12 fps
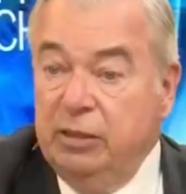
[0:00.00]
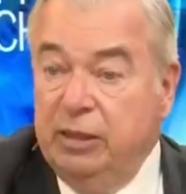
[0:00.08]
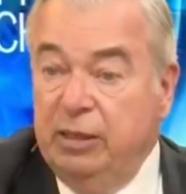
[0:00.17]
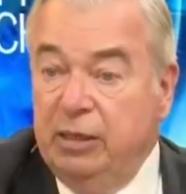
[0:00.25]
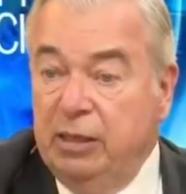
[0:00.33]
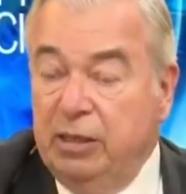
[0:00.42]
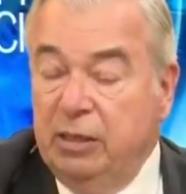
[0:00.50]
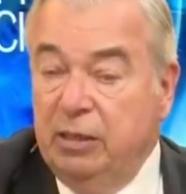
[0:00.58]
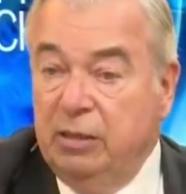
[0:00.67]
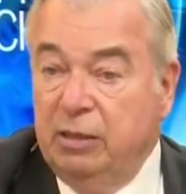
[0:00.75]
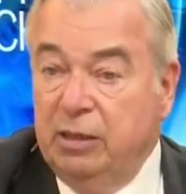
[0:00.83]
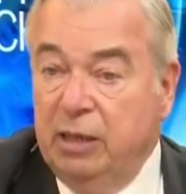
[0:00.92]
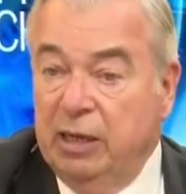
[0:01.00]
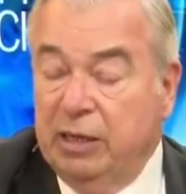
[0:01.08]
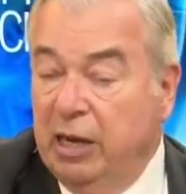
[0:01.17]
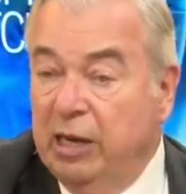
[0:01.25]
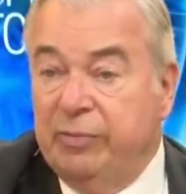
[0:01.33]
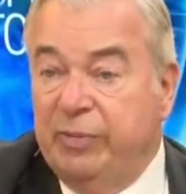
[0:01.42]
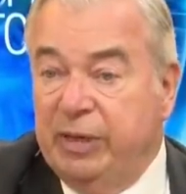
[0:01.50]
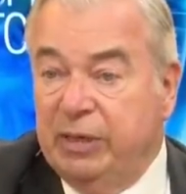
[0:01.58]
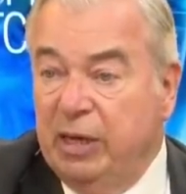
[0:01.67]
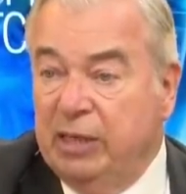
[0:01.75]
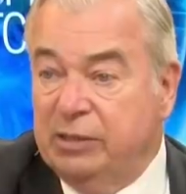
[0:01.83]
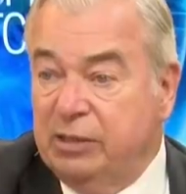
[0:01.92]
the uh, economy in
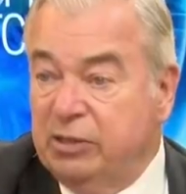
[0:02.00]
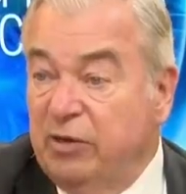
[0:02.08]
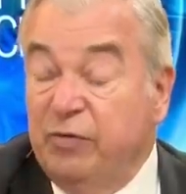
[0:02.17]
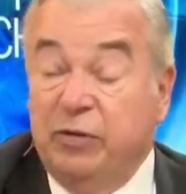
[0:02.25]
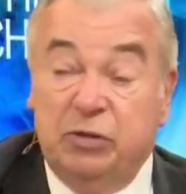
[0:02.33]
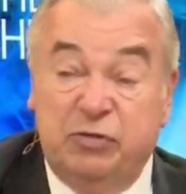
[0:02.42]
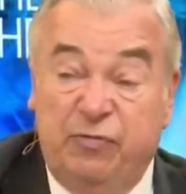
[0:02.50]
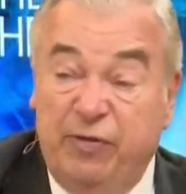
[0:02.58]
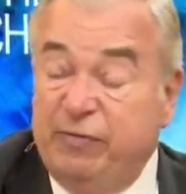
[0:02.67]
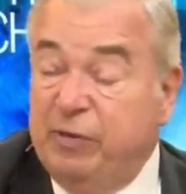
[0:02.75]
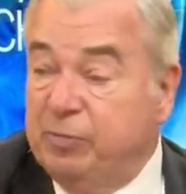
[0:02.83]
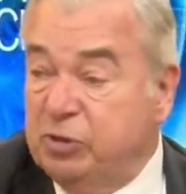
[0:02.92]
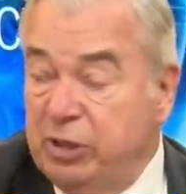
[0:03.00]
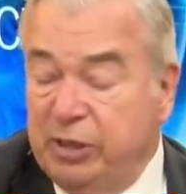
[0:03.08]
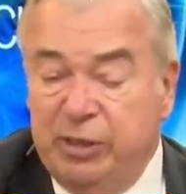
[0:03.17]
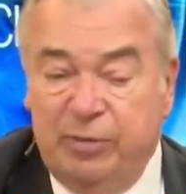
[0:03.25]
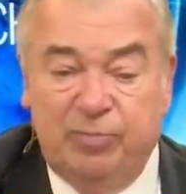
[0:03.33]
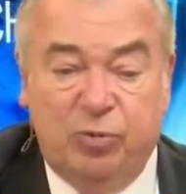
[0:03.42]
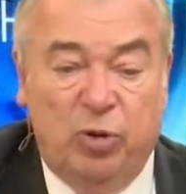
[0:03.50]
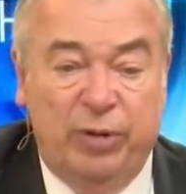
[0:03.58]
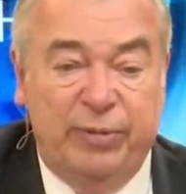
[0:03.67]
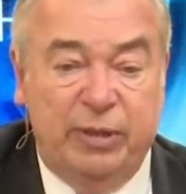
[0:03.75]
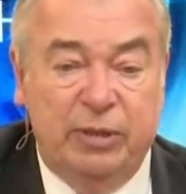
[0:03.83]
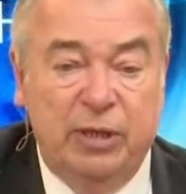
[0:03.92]
Gaza is suffering. There's 50%
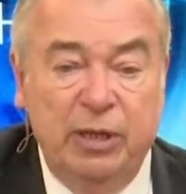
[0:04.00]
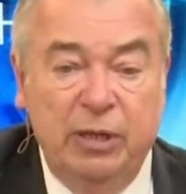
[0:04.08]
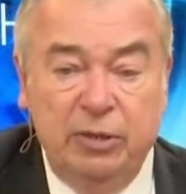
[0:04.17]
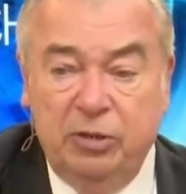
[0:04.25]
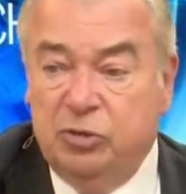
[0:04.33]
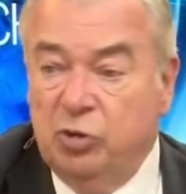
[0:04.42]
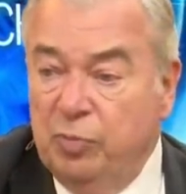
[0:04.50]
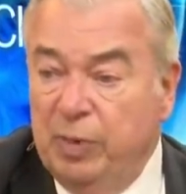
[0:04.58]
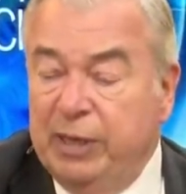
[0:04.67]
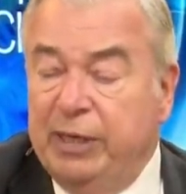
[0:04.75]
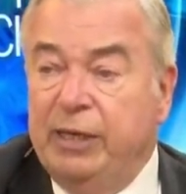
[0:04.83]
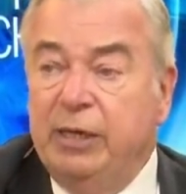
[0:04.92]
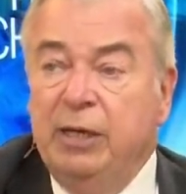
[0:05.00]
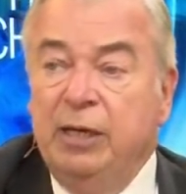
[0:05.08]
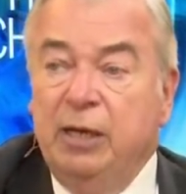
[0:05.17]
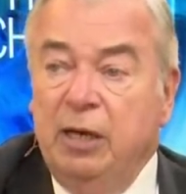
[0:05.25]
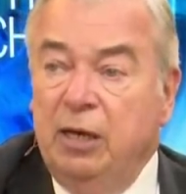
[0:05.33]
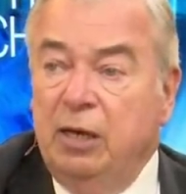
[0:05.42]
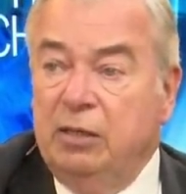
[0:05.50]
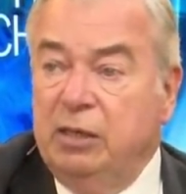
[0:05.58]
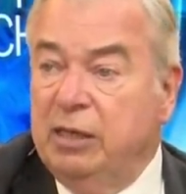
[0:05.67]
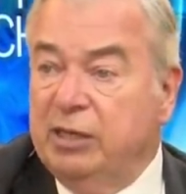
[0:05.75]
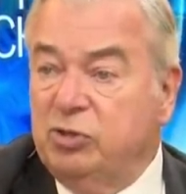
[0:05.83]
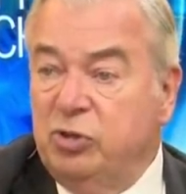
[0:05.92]
unemployment. There's no money. Uh, the
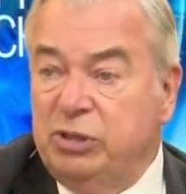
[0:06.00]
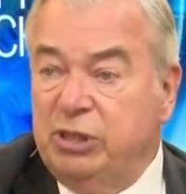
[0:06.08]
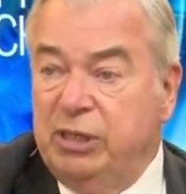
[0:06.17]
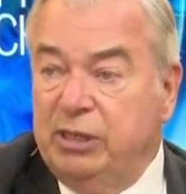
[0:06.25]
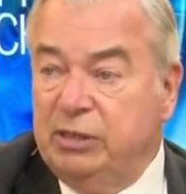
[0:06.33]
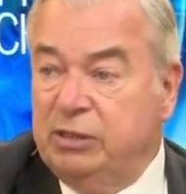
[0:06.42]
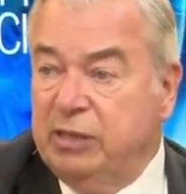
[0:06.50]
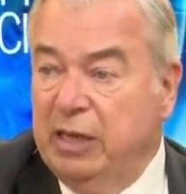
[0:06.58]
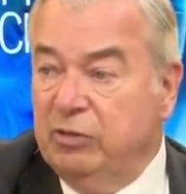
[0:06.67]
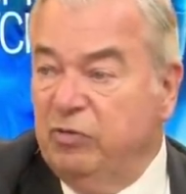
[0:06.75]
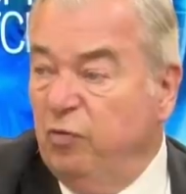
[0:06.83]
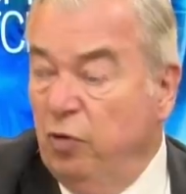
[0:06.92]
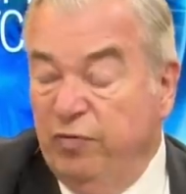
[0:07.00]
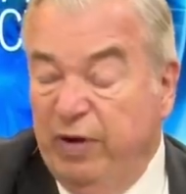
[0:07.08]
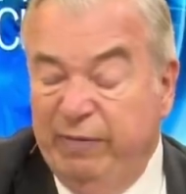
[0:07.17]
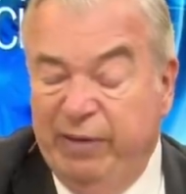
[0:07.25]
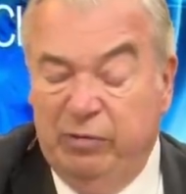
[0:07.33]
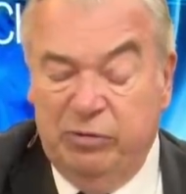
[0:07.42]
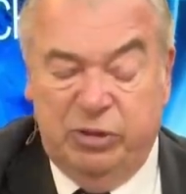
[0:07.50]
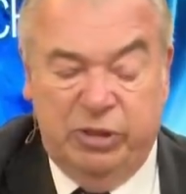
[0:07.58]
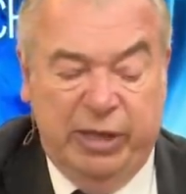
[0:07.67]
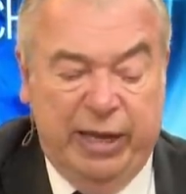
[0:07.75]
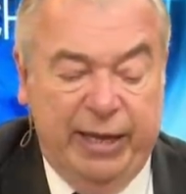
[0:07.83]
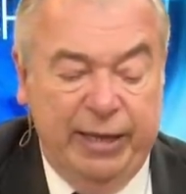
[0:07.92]
electricity is down to four or five hours a
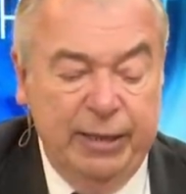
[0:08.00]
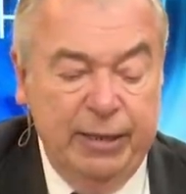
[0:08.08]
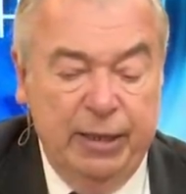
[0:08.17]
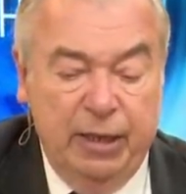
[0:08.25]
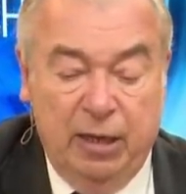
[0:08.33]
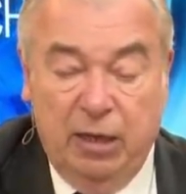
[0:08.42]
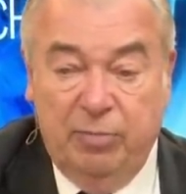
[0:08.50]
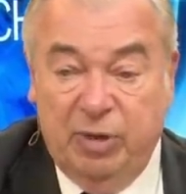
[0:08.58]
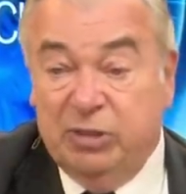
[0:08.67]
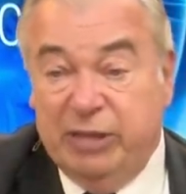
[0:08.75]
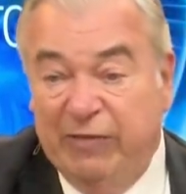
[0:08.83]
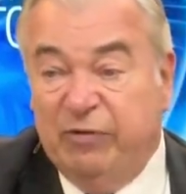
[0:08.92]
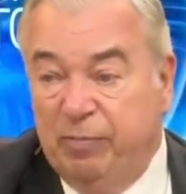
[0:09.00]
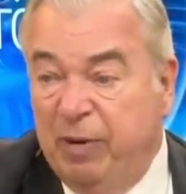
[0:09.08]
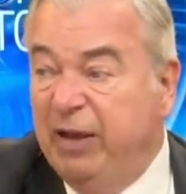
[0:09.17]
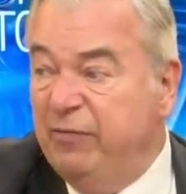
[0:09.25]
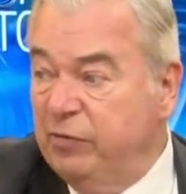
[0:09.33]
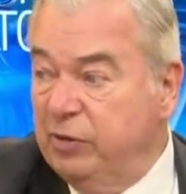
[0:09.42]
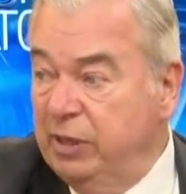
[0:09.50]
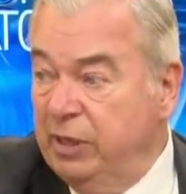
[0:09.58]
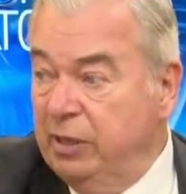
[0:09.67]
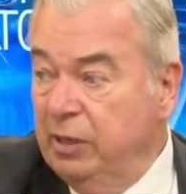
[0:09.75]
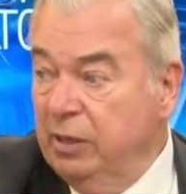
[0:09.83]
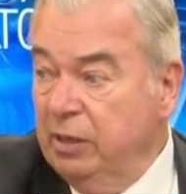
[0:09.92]
day uh, because they have to pay for
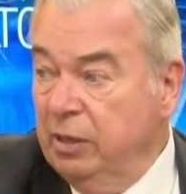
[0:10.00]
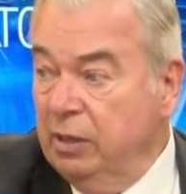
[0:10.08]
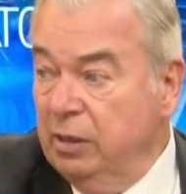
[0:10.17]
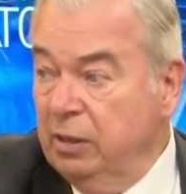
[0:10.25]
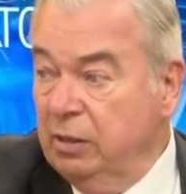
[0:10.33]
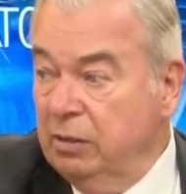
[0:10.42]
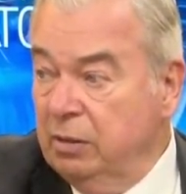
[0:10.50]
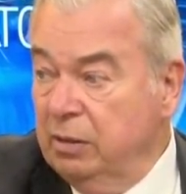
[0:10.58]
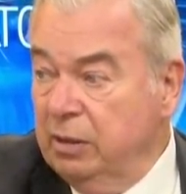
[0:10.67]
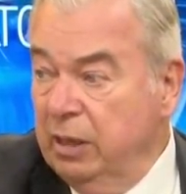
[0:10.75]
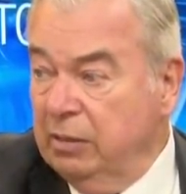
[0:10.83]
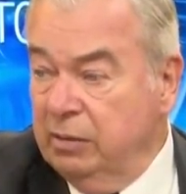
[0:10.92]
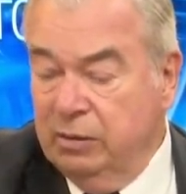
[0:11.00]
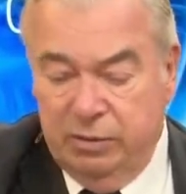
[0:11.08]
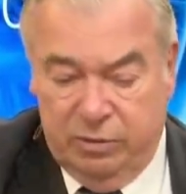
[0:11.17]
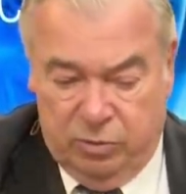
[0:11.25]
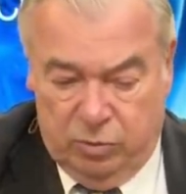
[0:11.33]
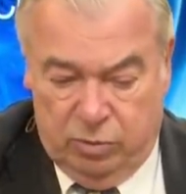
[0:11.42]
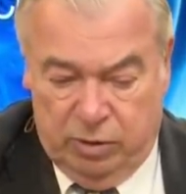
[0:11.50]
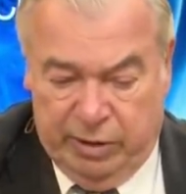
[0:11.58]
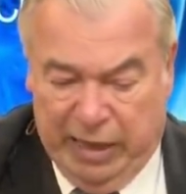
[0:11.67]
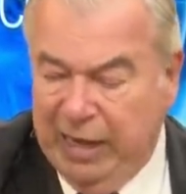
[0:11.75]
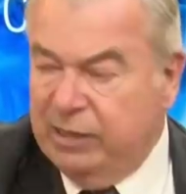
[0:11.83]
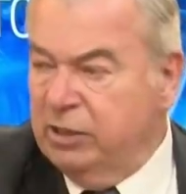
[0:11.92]
the, uh, the, the,
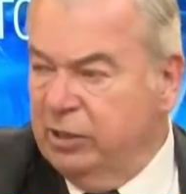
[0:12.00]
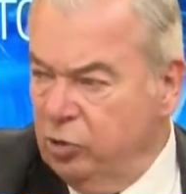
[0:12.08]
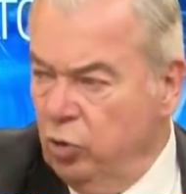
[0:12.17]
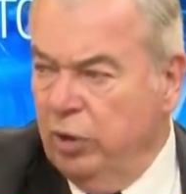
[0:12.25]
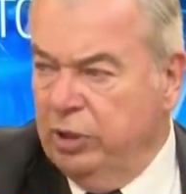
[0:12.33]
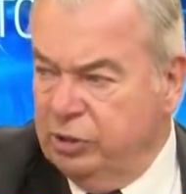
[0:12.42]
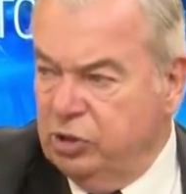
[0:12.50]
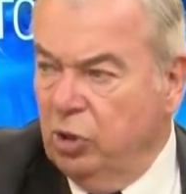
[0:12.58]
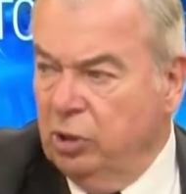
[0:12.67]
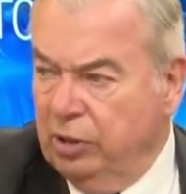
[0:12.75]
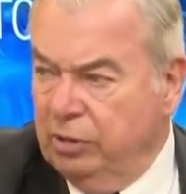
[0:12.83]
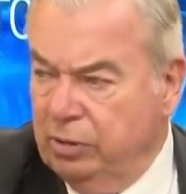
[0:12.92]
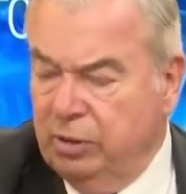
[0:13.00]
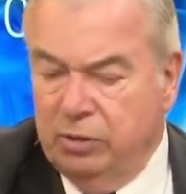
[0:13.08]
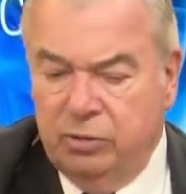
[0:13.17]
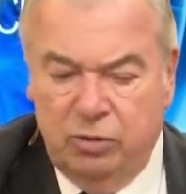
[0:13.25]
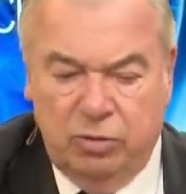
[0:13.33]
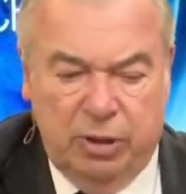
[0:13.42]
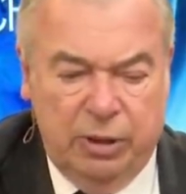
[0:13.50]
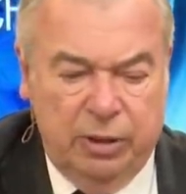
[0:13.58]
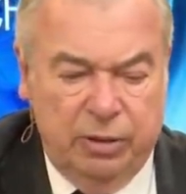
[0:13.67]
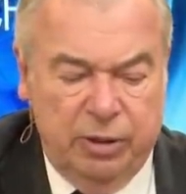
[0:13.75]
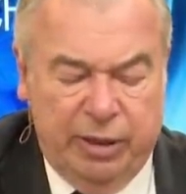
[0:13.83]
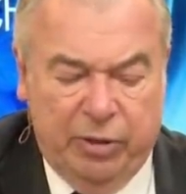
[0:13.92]
gasoline, the oil, the solar, you know, to
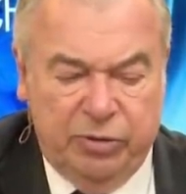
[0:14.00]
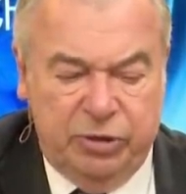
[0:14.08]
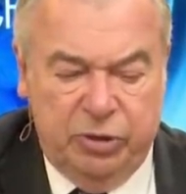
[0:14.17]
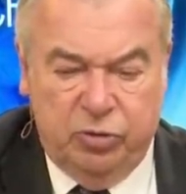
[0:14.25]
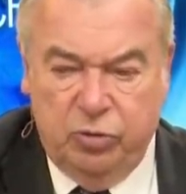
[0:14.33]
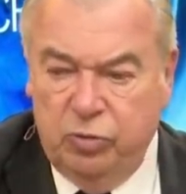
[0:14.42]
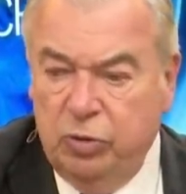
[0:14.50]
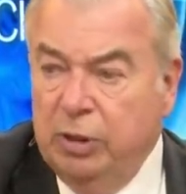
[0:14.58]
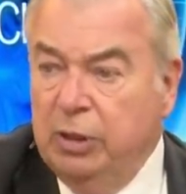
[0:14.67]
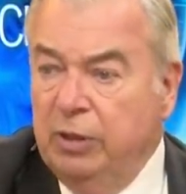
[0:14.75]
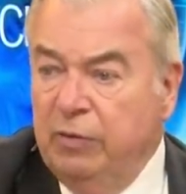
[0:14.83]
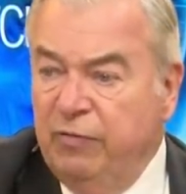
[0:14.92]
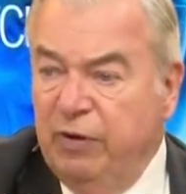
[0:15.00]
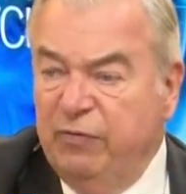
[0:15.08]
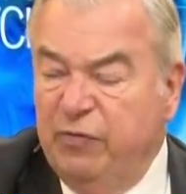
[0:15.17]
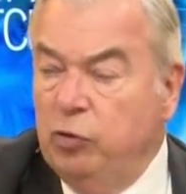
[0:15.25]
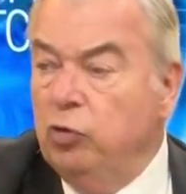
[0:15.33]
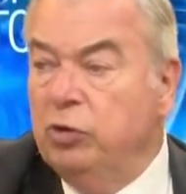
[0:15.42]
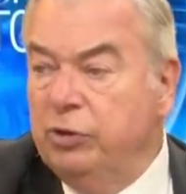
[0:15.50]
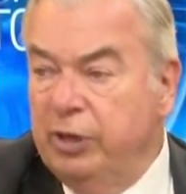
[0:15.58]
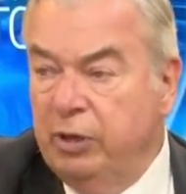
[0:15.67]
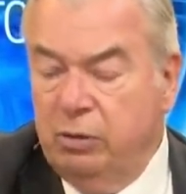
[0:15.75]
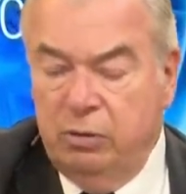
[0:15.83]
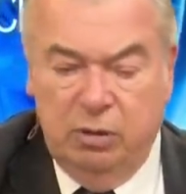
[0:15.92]
uh, kerosene to f- fuel
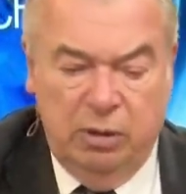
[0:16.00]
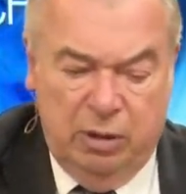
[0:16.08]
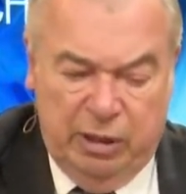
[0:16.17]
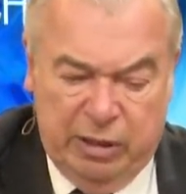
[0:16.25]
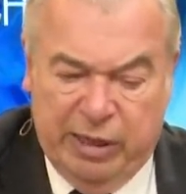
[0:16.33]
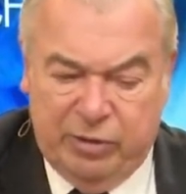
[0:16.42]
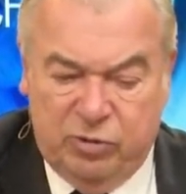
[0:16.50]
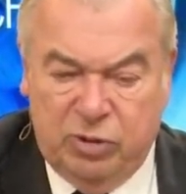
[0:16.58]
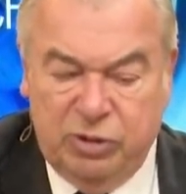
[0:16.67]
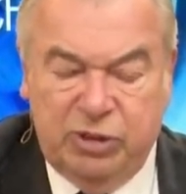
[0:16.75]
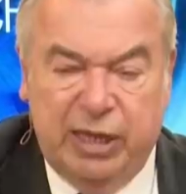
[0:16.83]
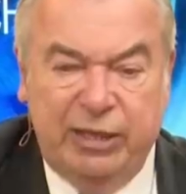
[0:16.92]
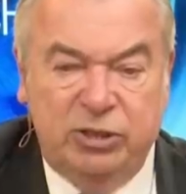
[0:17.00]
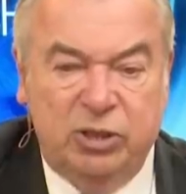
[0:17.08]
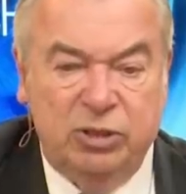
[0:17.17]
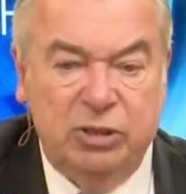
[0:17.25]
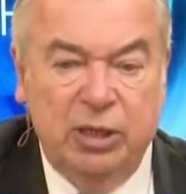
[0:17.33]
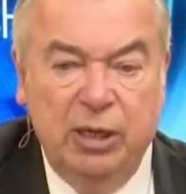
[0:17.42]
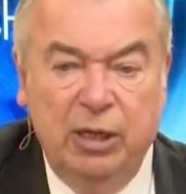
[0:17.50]
their electrical stations.